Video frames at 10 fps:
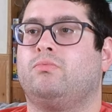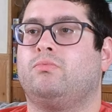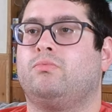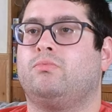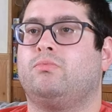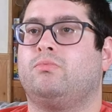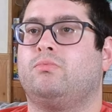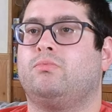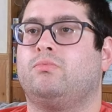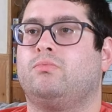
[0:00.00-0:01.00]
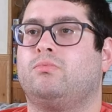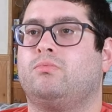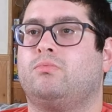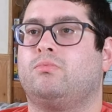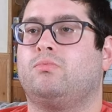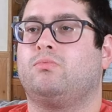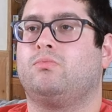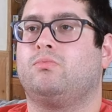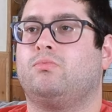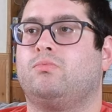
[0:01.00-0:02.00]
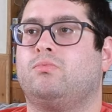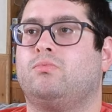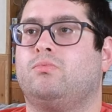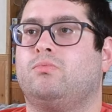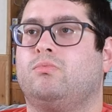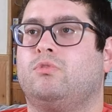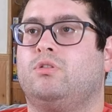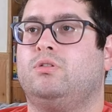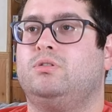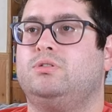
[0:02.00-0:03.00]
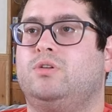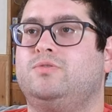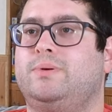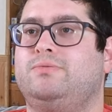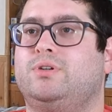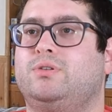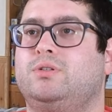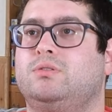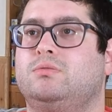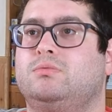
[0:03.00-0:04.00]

Come on. Ow, ow. Come on. Don't be rude. Stay here.